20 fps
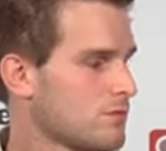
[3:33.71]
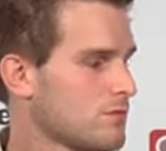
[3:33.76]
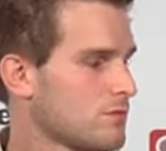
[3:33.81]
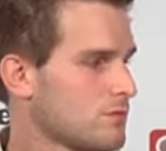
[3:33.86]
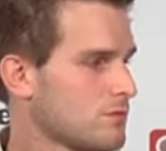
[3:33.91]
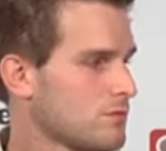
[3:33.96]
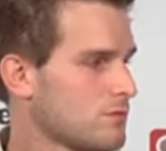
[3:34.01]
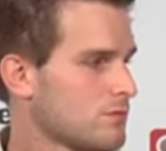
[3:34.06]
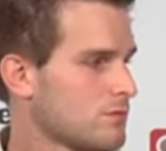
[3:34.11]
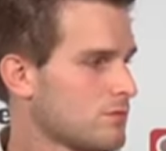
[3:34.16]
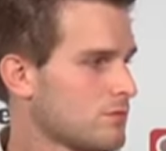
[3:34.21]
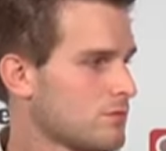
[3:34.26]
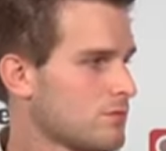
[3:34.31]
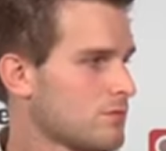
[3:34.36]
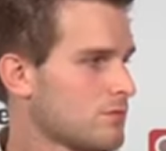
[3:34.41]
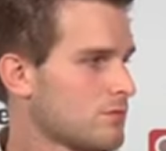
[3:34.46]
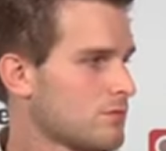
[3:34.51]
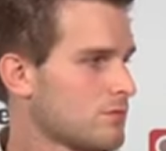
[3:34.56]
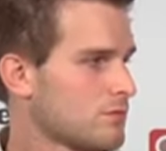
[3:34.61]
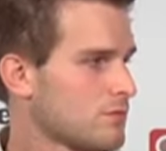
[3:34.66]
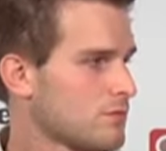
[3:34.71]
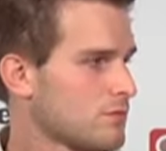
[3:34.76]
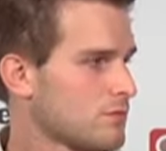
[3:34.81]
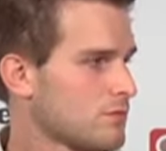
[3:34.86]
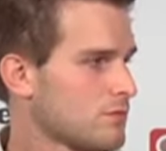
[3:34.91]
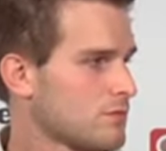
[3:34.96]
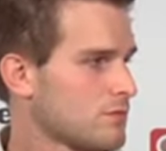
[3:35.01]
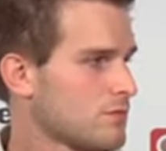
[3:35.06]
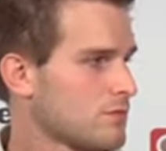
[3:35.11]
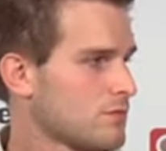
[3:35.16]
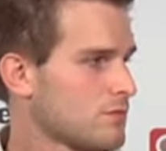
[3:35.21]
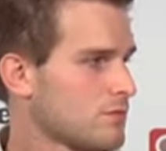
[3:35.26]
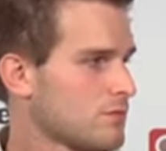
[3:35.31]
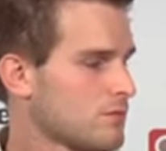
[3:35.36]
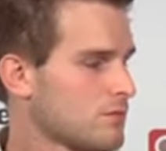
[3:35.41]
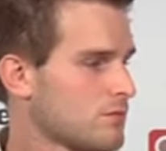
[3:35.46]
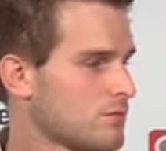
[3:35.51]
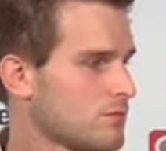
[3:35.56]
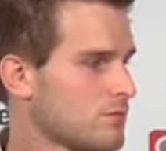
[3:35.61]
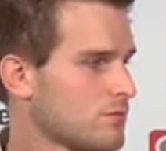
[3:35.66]

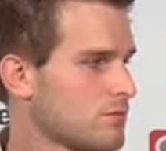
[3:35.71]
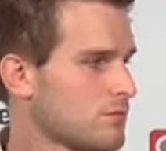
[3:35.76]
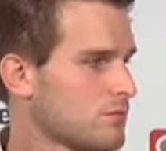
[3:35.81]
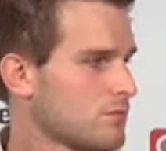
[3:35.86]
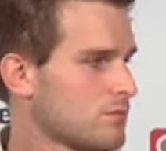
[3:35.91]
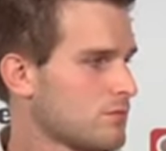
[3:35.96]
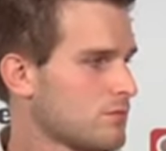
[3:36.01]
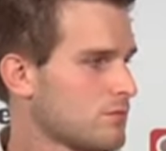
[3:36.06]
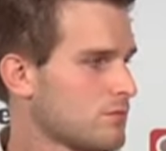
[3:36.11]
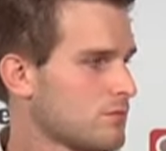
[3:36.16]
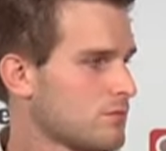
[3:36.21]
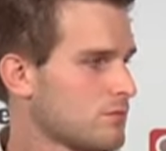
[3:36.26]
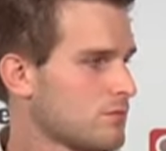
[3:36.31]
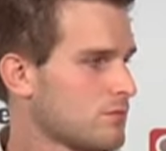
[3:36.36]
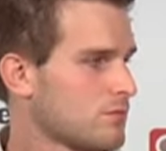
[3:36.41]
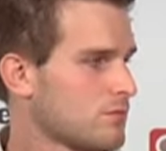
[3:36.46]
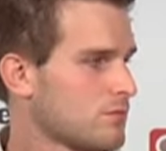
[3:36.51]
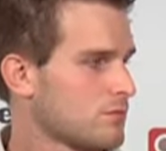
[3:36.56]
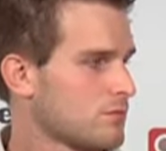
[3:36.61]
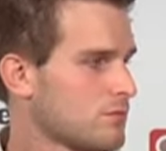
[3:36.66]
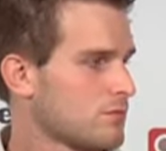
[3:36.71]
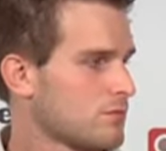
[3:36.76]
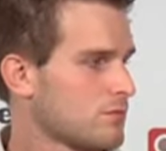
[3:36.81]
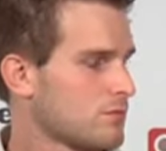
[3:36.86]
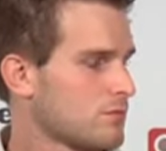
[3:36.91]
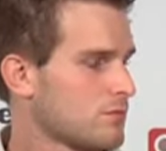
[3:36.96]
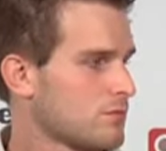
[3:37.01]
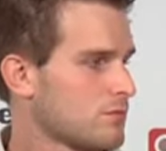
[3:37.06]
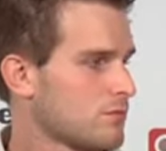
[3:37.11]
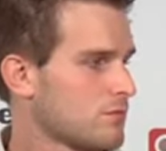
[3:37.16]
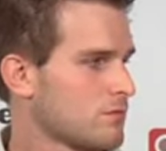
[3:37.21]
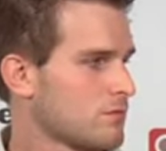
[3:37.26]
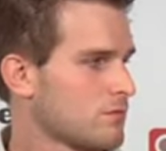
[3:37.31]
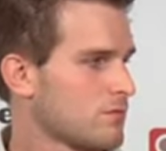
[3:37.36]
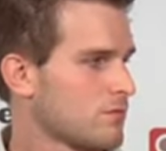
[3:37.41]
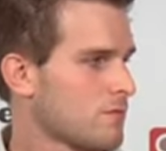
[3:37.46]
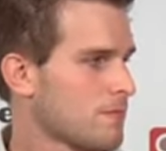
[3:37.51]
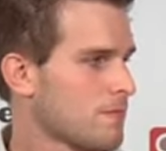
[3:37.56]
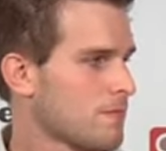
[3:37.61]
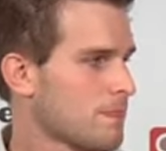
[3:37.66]
No words are spoken by the person on screen.